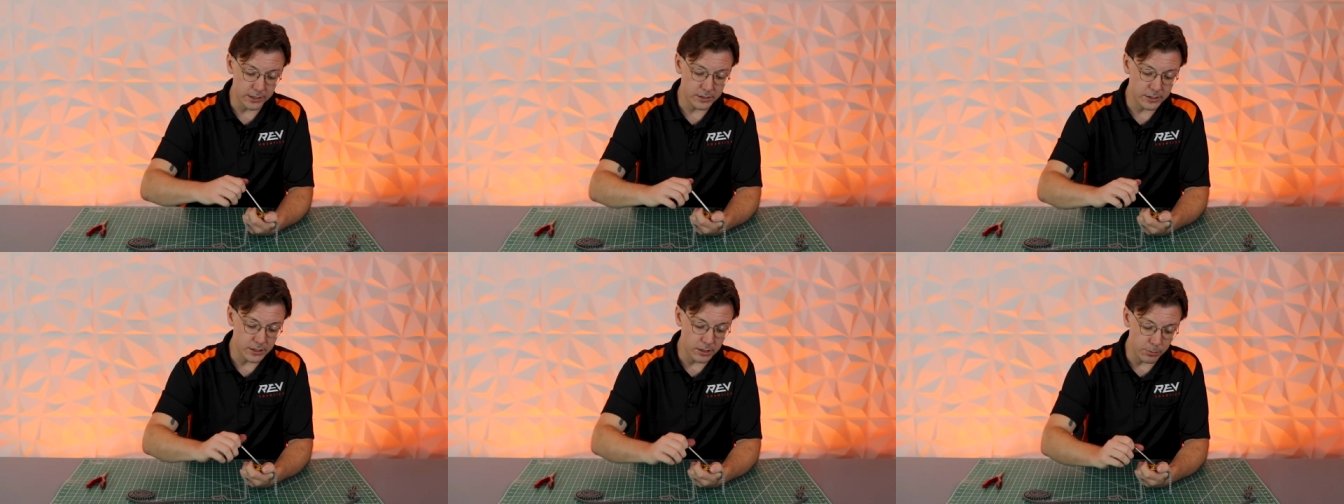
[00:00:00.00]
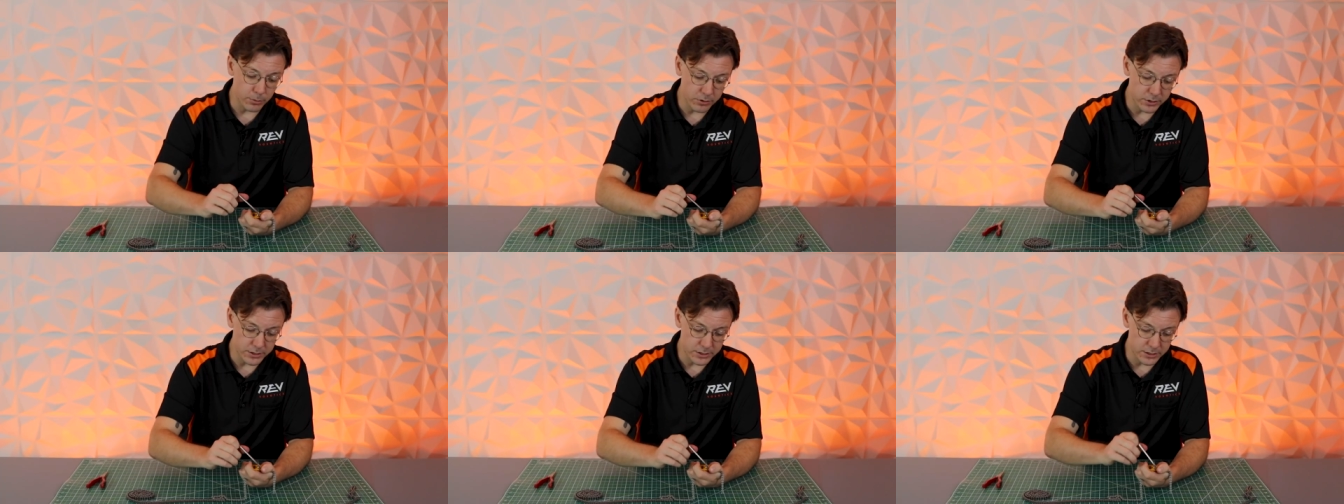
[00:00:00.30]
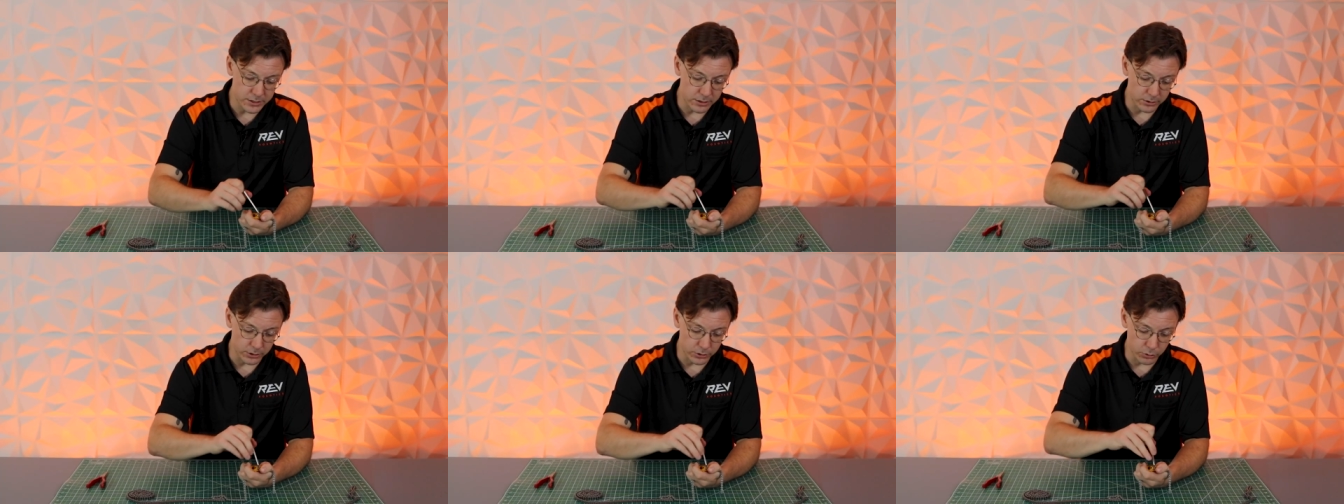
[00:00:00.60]
and some of this
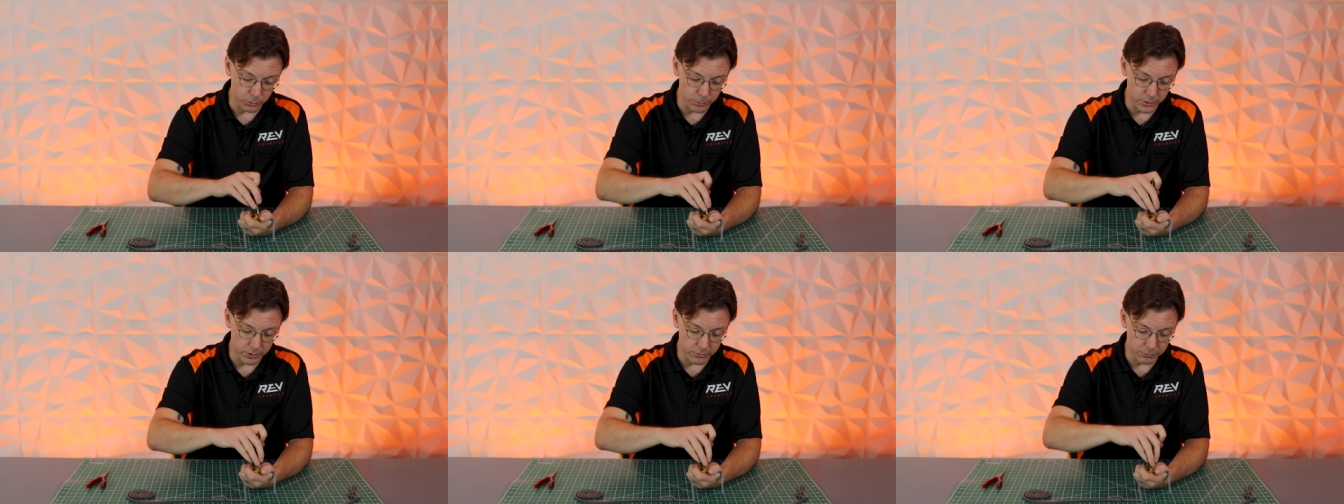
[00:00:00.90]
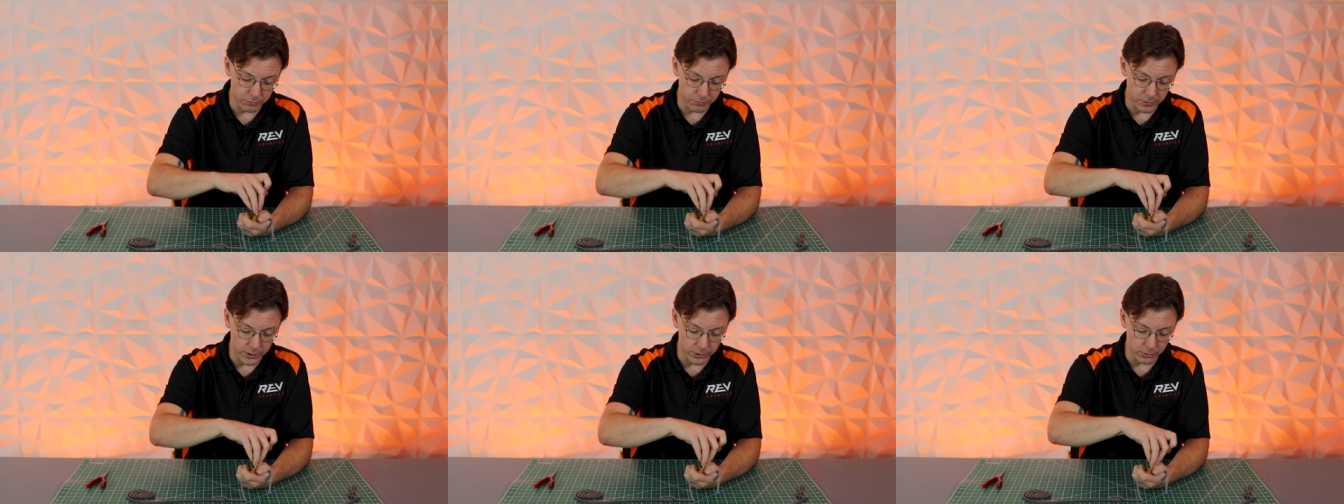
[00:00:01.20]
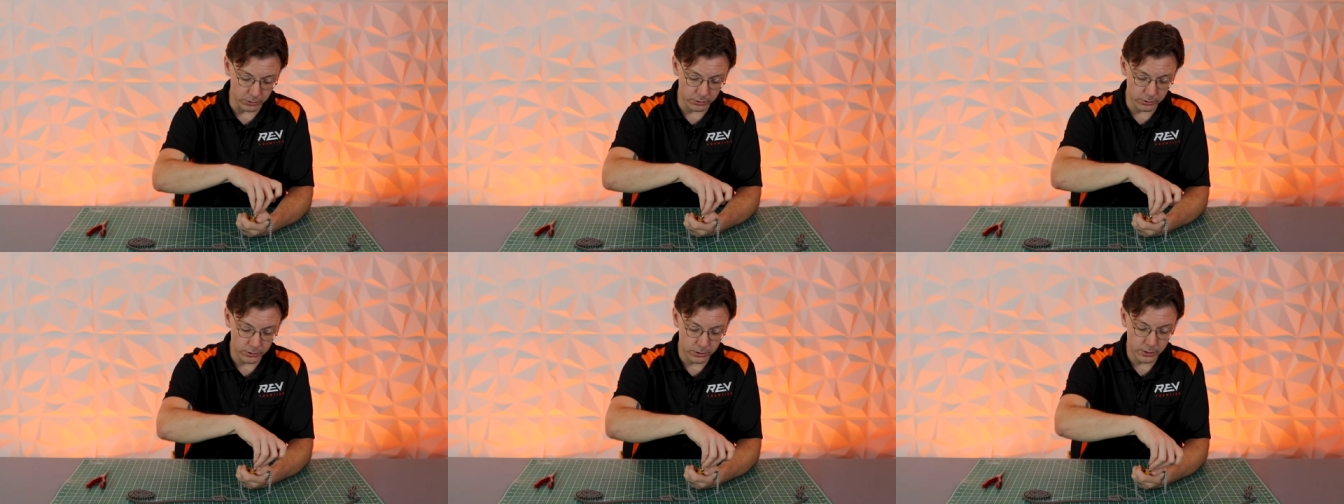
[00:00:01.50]
is a little bit of
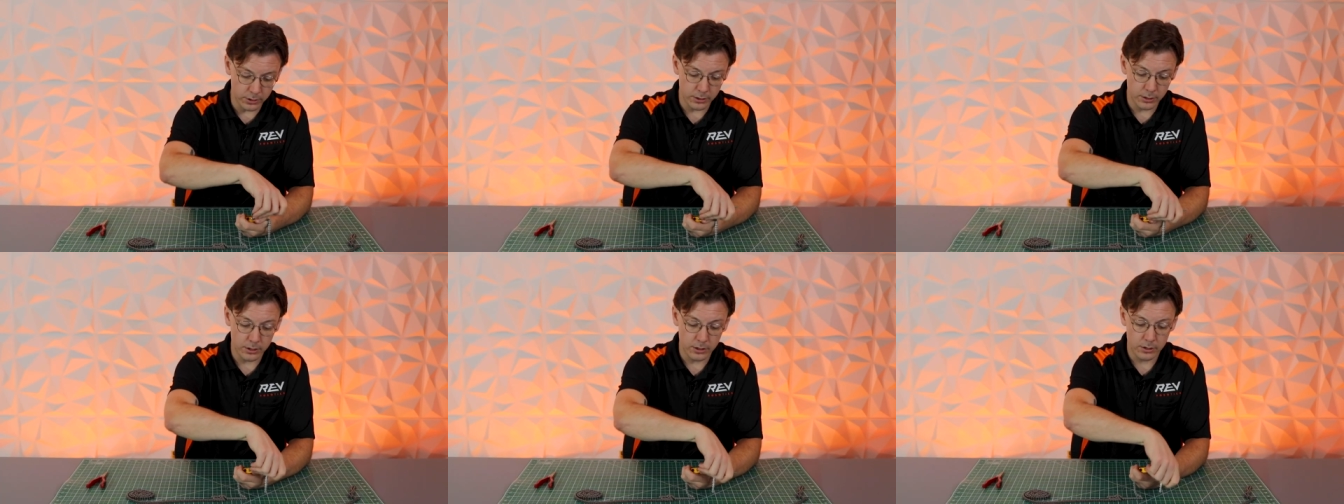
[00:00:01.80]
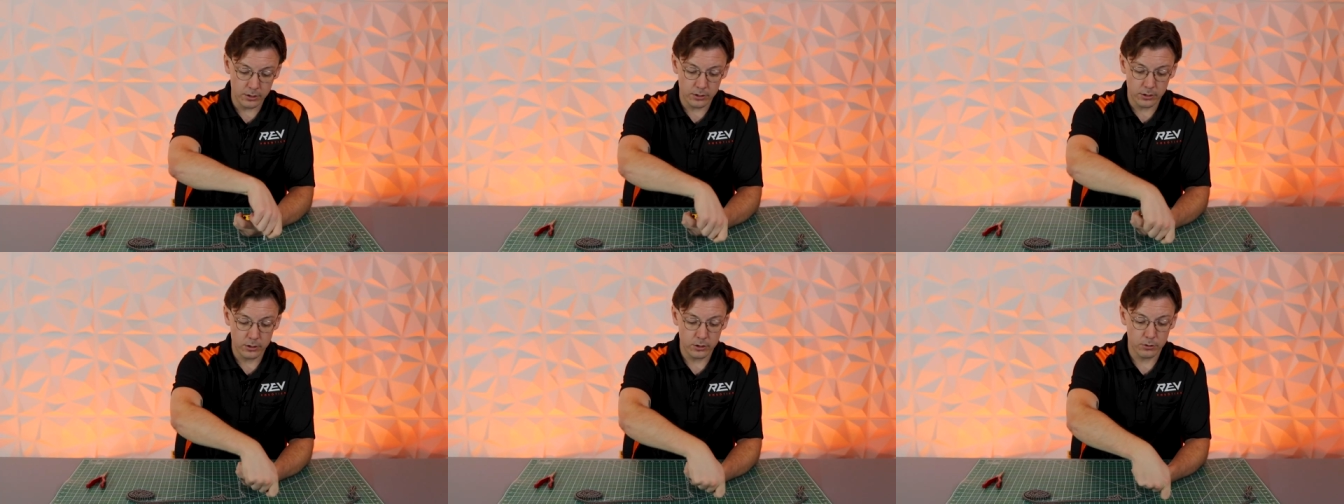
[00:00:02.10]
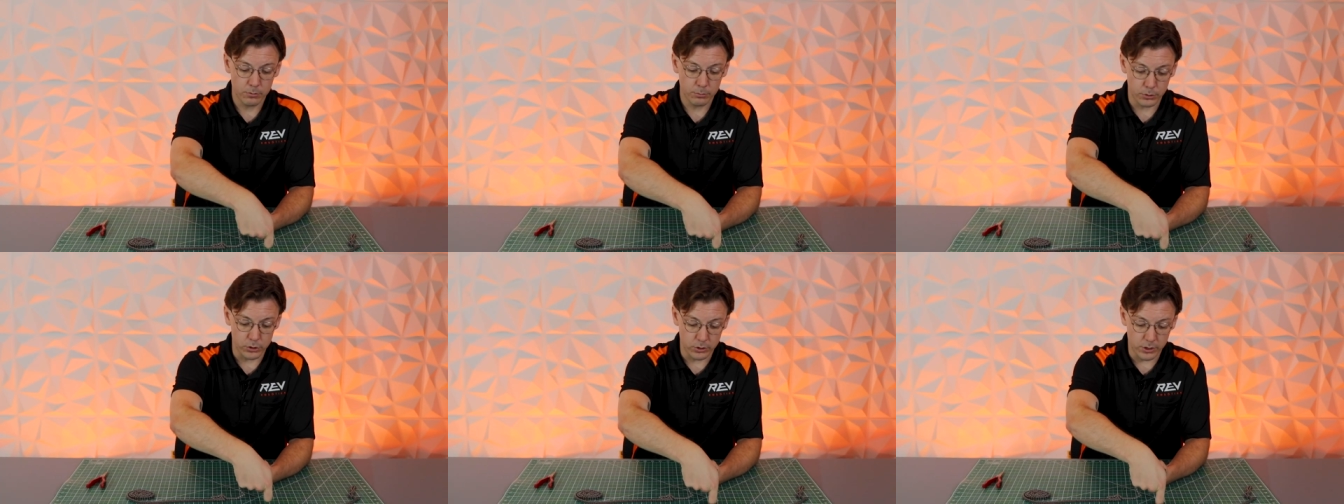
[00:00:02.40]
feel.
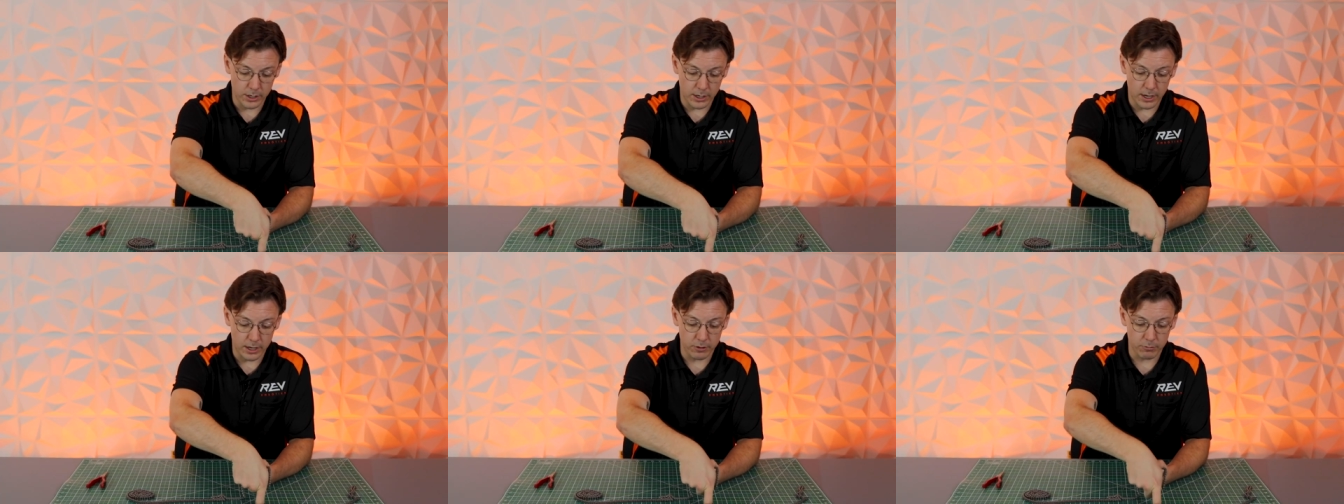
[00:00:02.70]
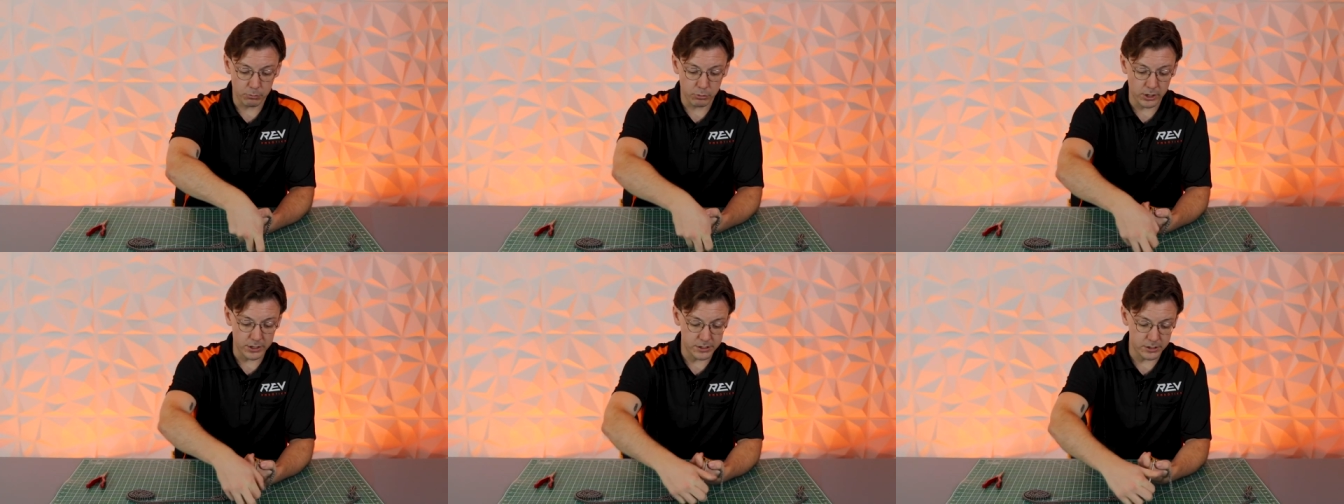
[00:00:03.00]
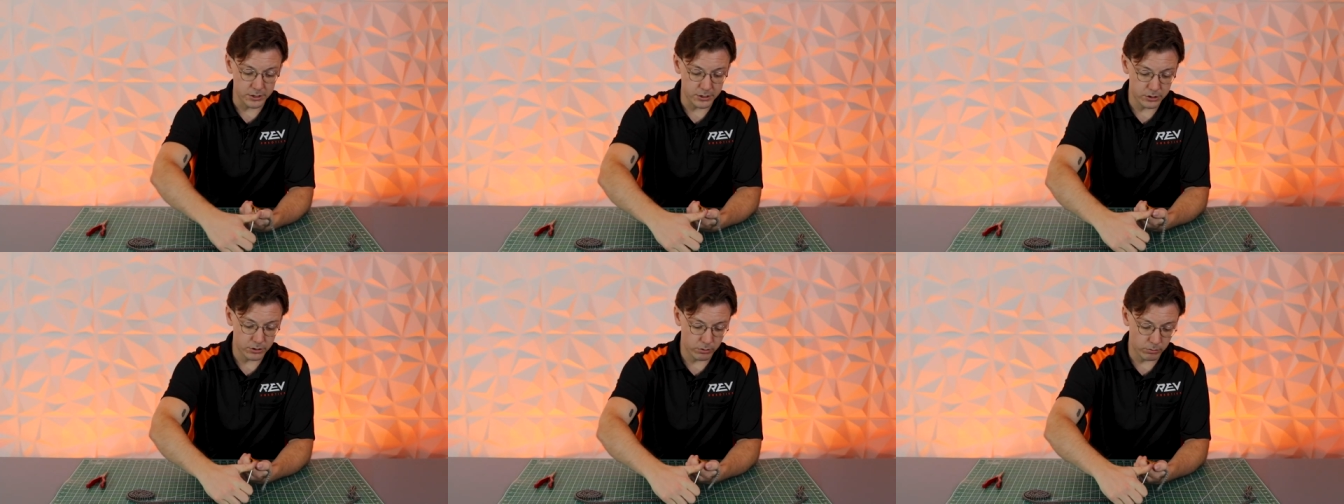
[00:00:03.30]
But you can kind of press
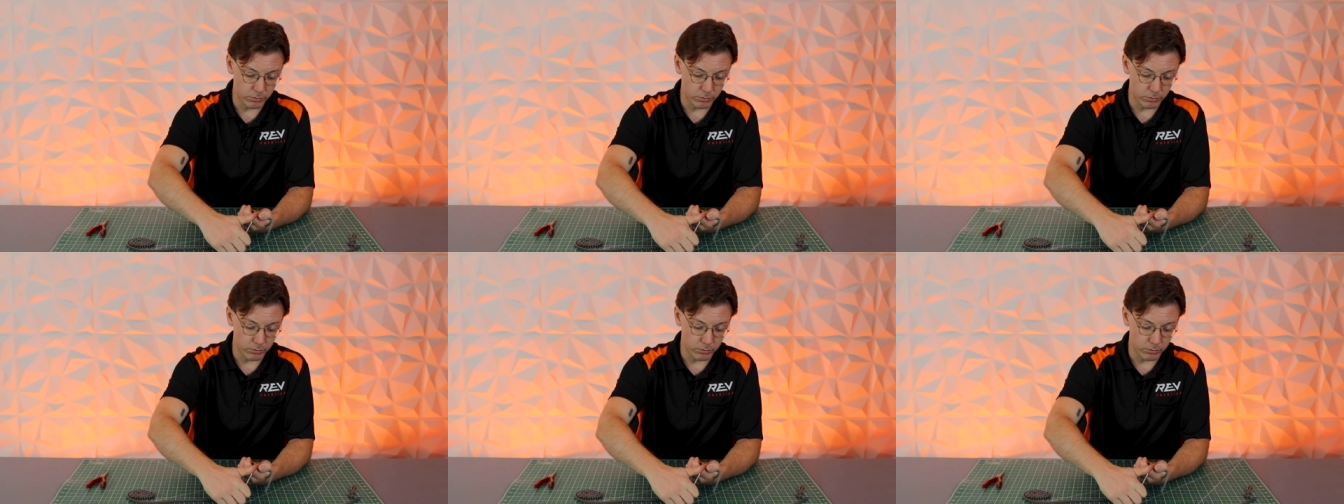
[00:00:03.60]
this